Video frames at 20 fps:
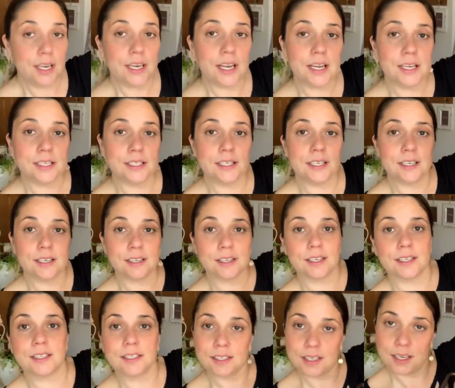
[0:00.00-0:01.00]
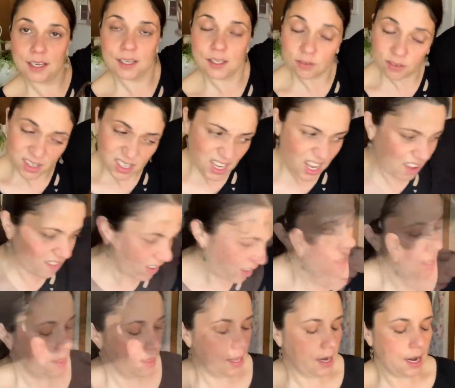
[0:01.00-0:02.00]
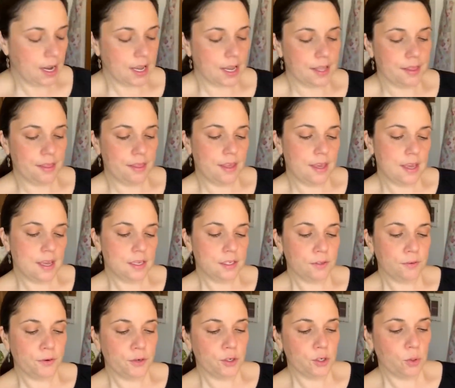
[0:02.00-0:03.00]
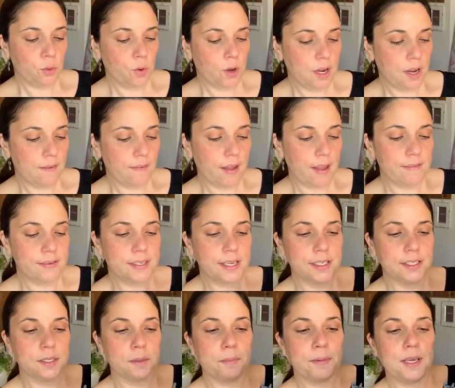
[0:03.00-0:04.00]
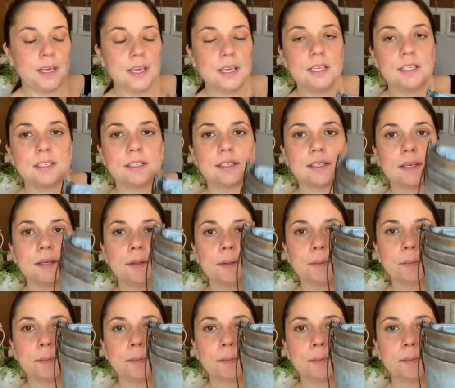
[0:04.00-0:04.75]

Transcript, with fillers: nice deal because it's really heavy. Then I got these for 25 cents a piece.